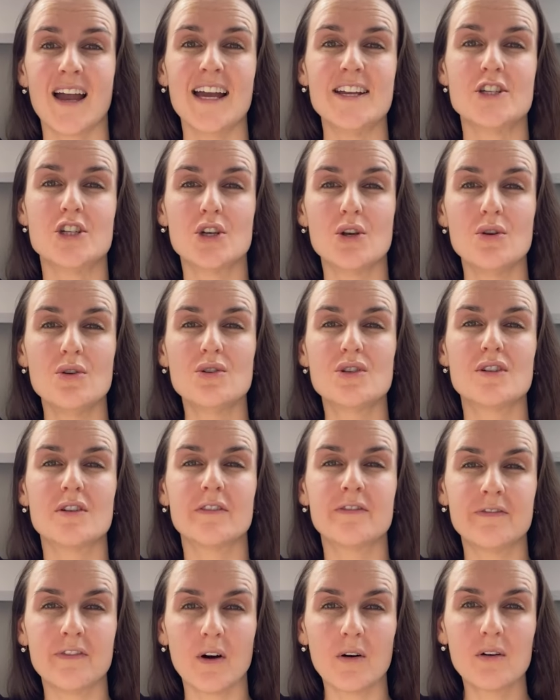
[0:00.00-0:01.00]
I choose to
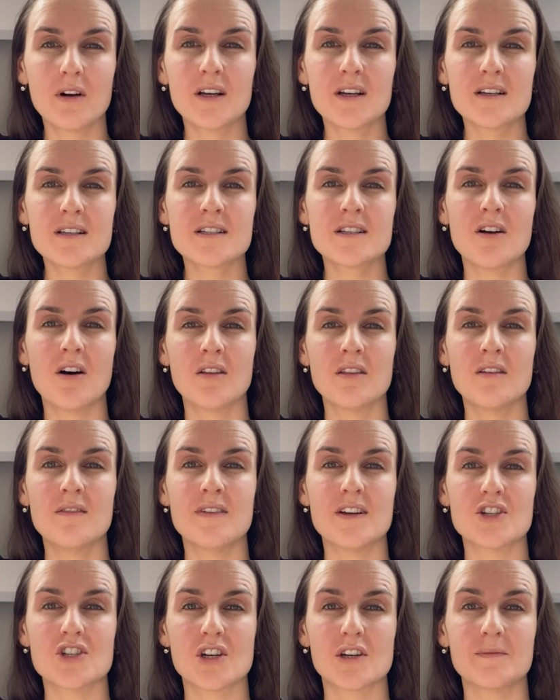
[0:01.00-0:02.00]
focus on the
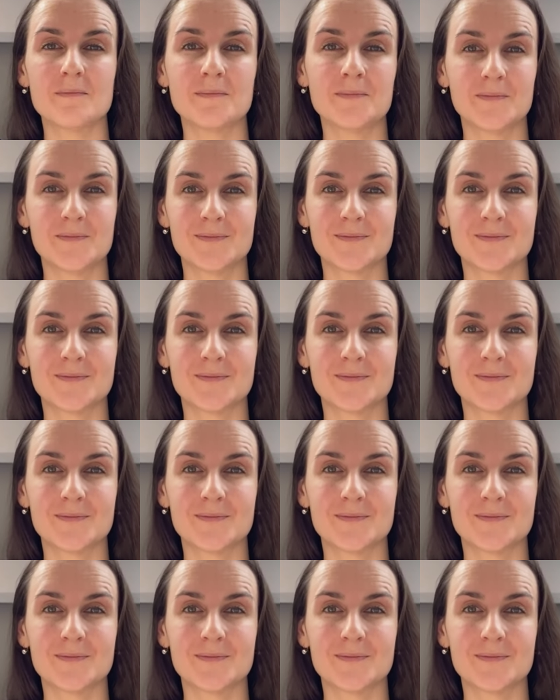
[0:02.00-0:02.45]
vision.